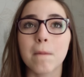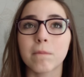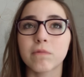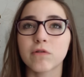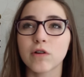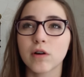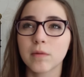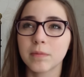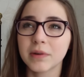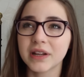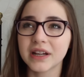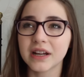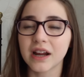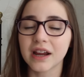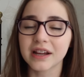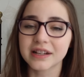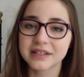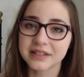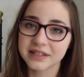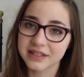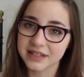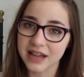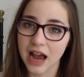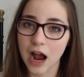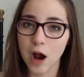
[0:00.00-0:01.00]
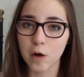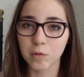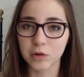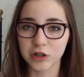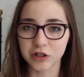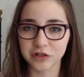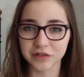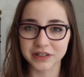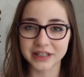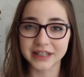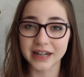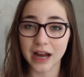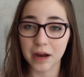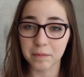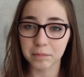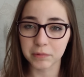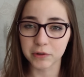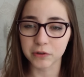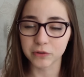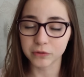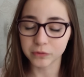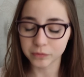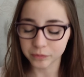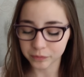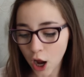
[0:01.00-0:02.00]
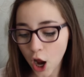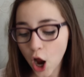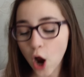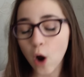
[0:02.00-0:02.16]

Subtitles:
Probably like sour green apple.